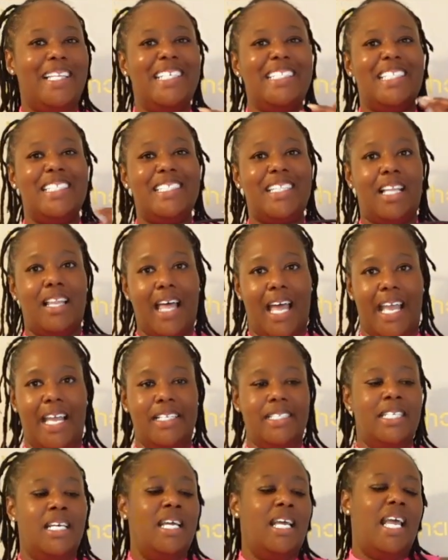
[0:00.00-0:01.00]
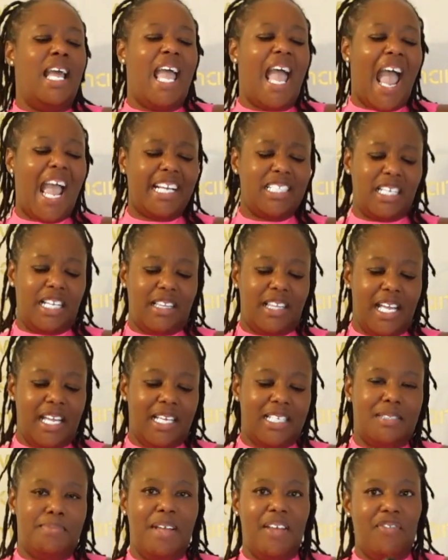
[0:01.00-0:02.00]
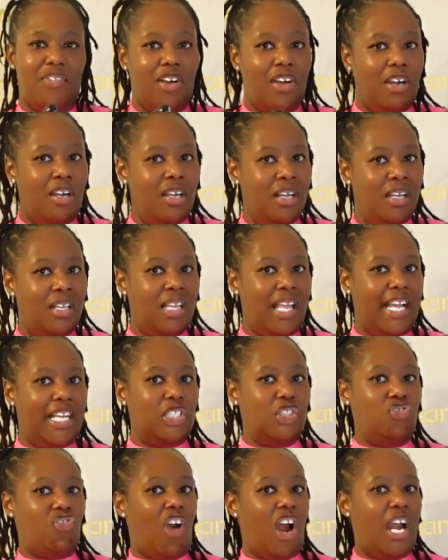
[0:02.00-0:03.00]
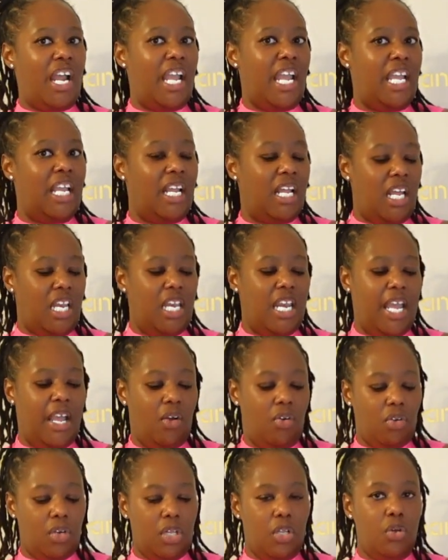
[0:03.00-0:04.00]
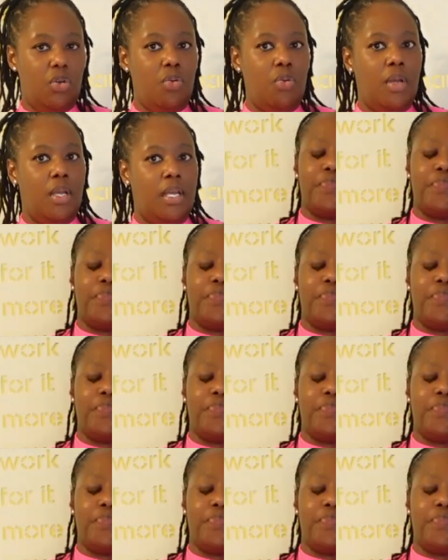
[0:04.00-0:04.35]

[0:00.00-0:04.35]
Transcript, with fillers: this is the light. I actually think it's meant for like drying nail glue,